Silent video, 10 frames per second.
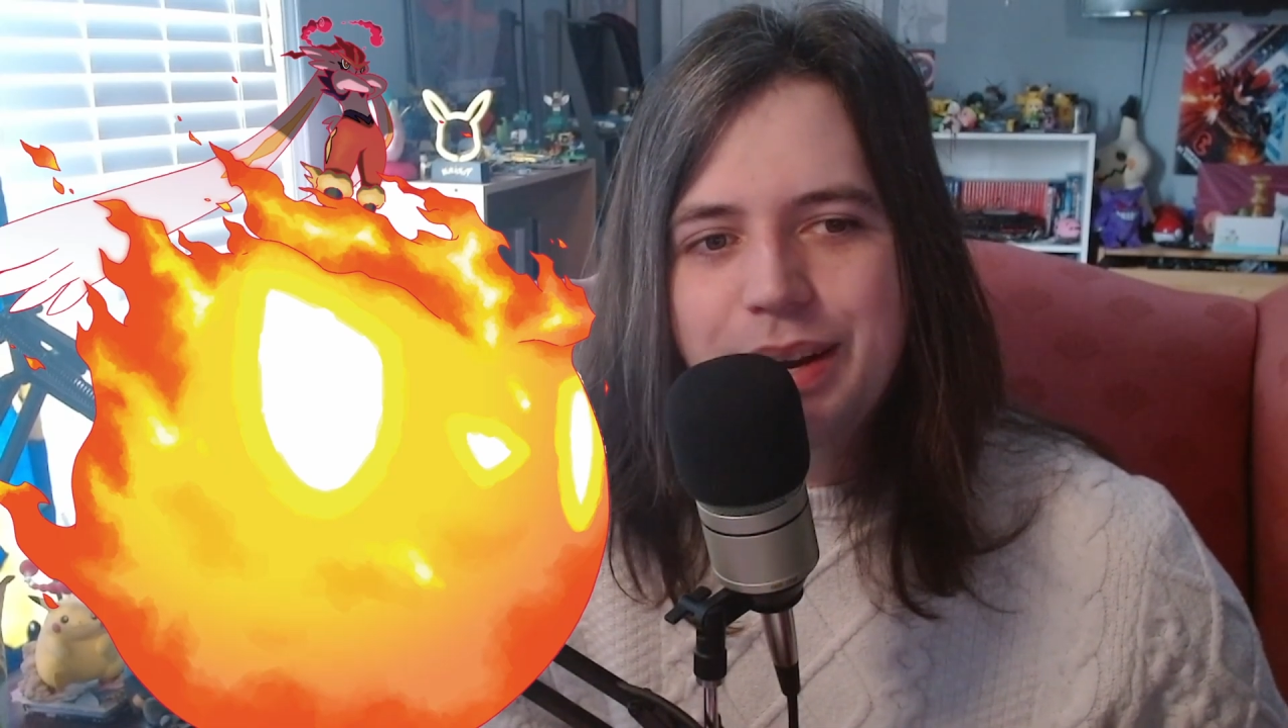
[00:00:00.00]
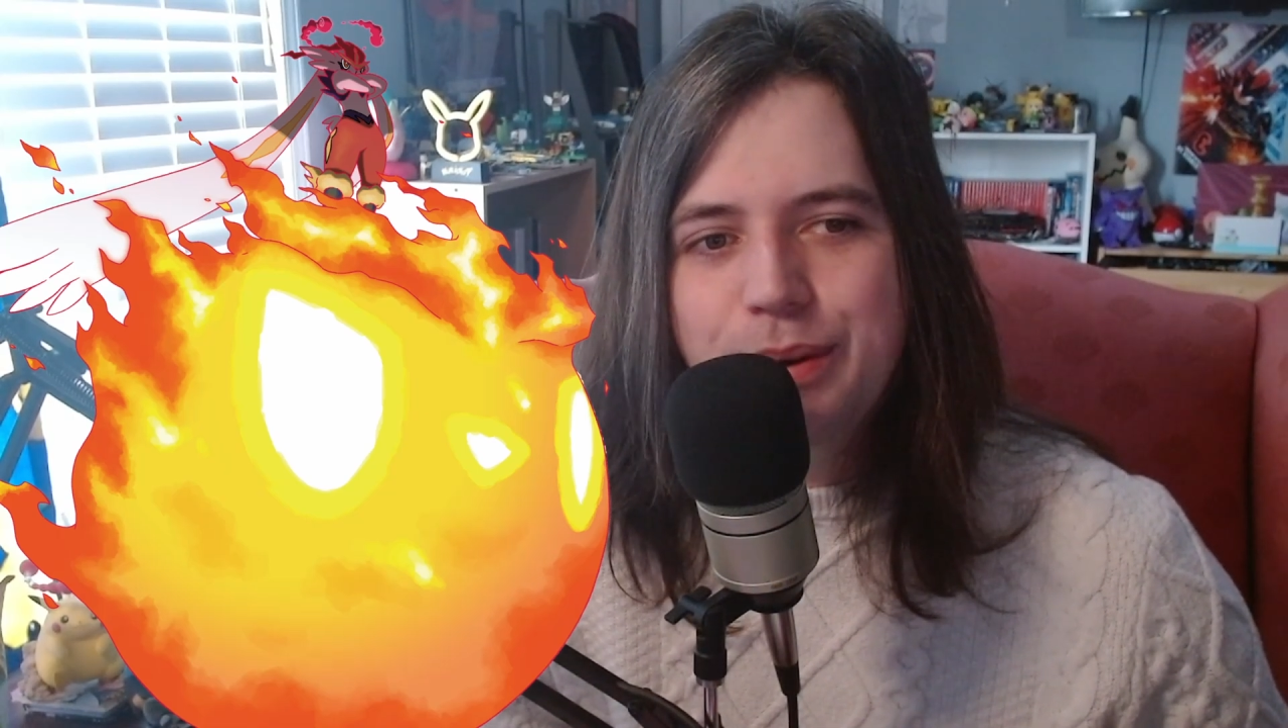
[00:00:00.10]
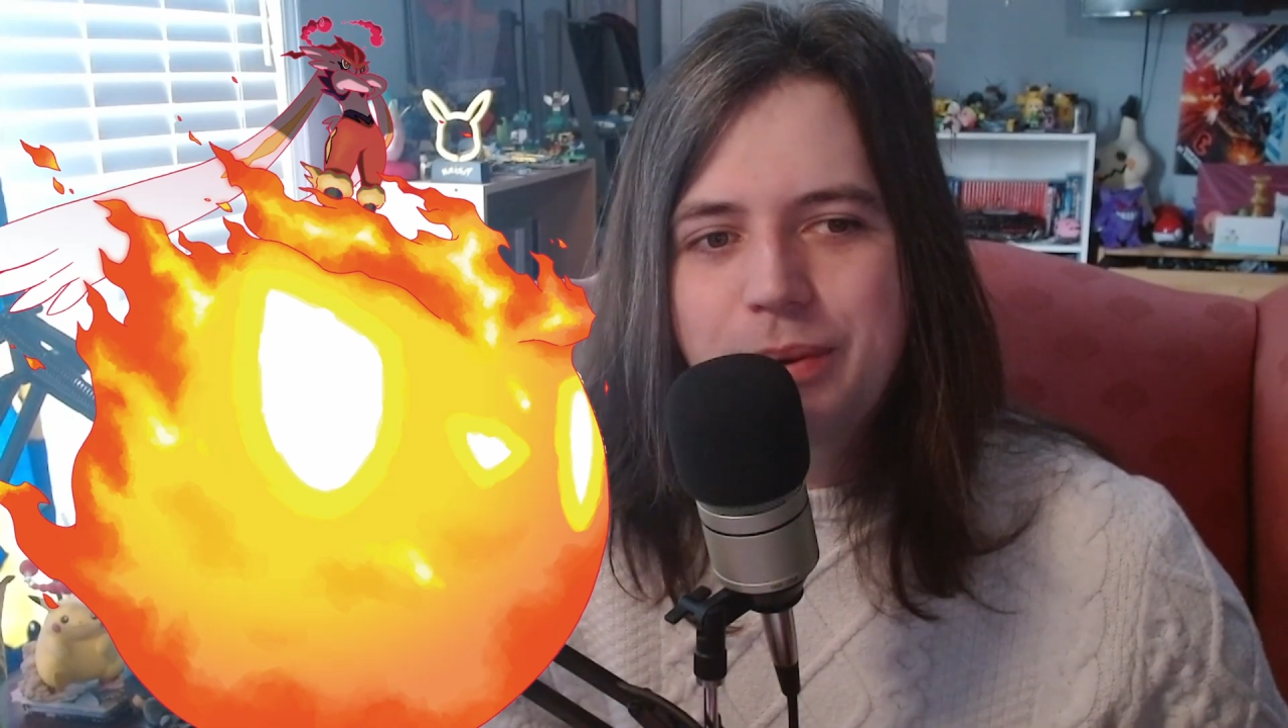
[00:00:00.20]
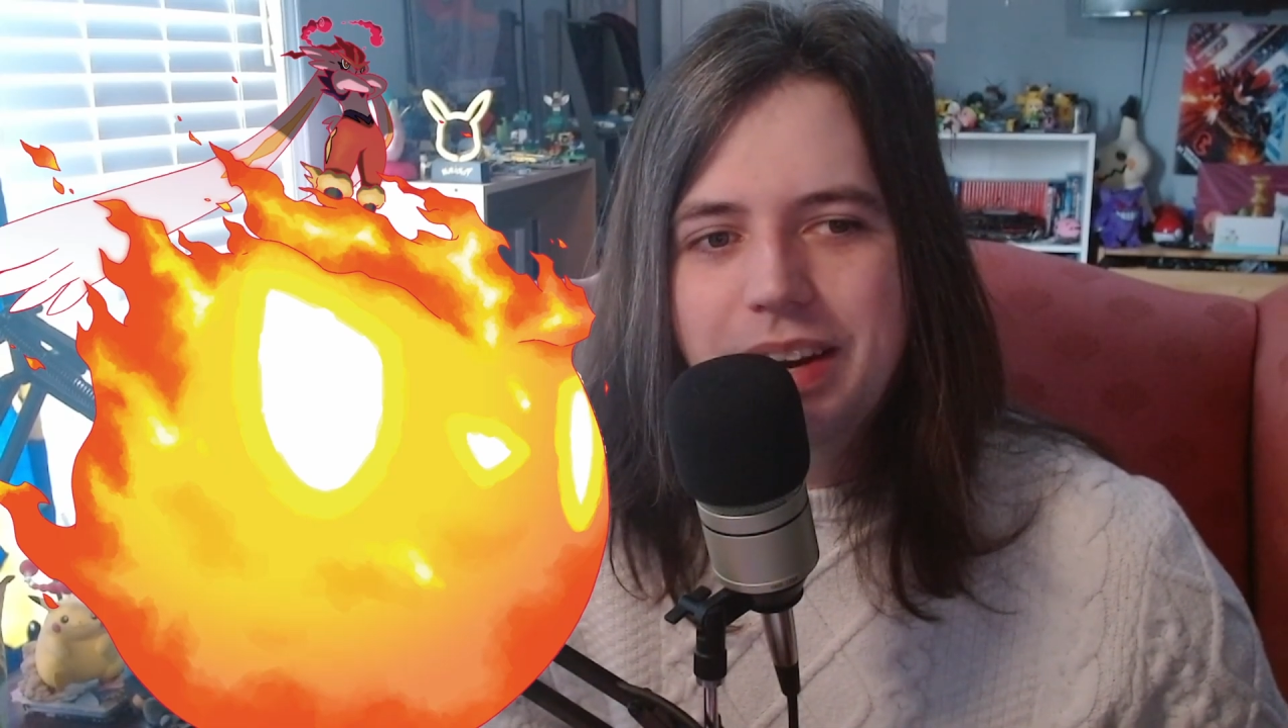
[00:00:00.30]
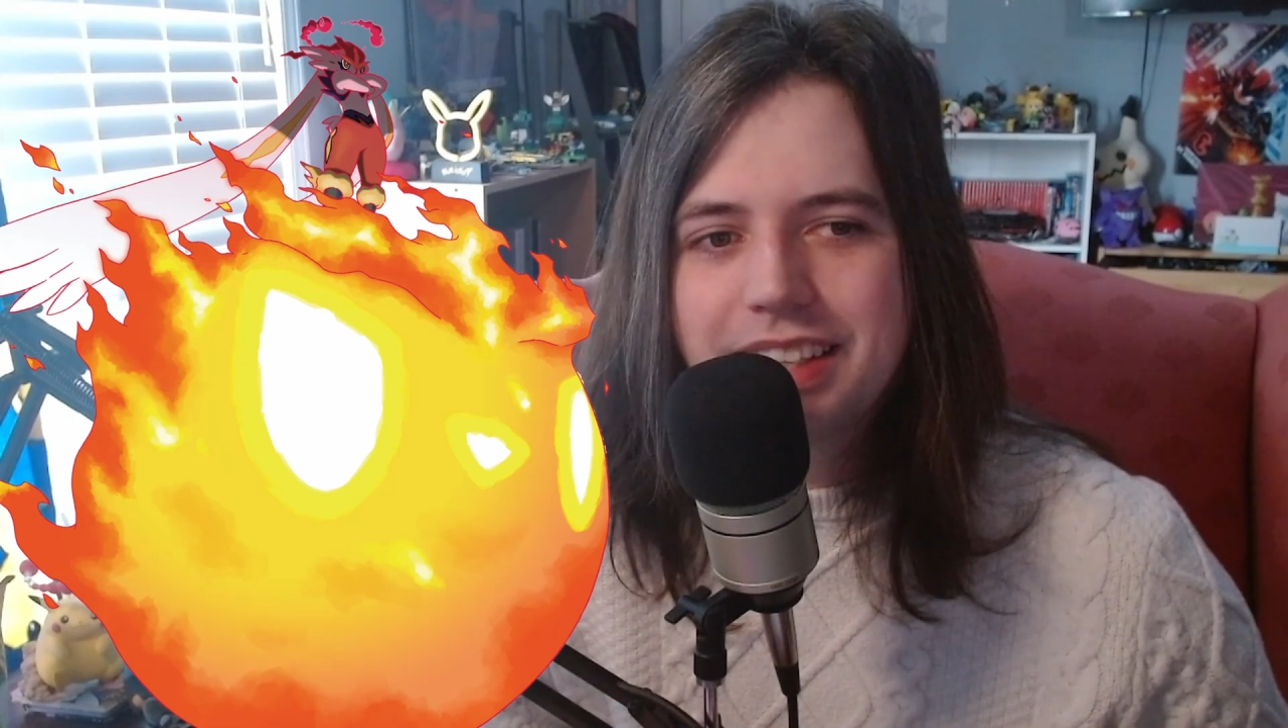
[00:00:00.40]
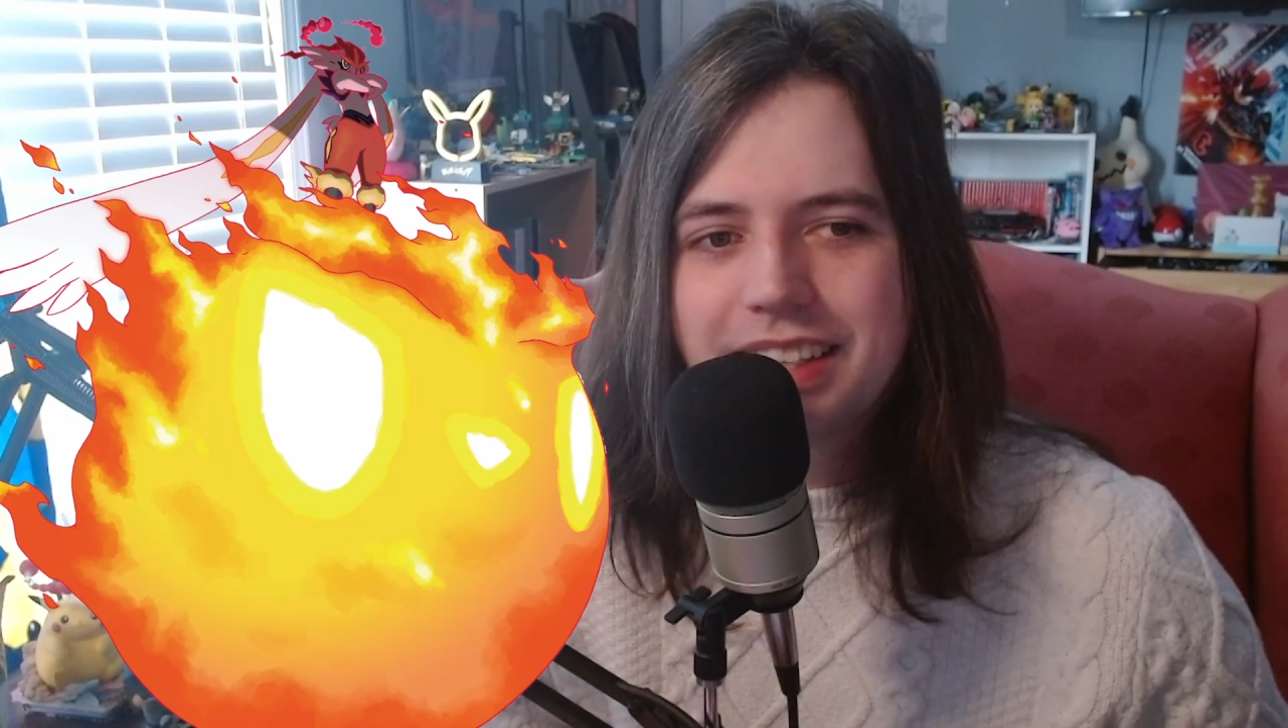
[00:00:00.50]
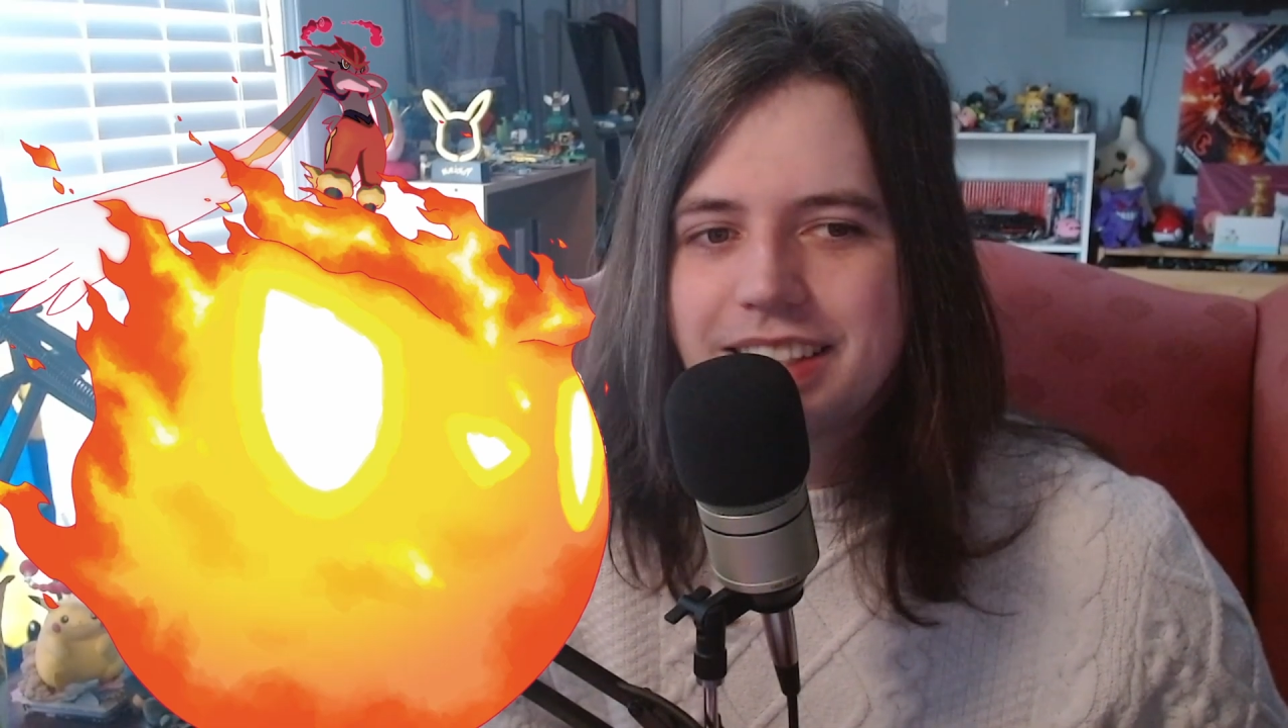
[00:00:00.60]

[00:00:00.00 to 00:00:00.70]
really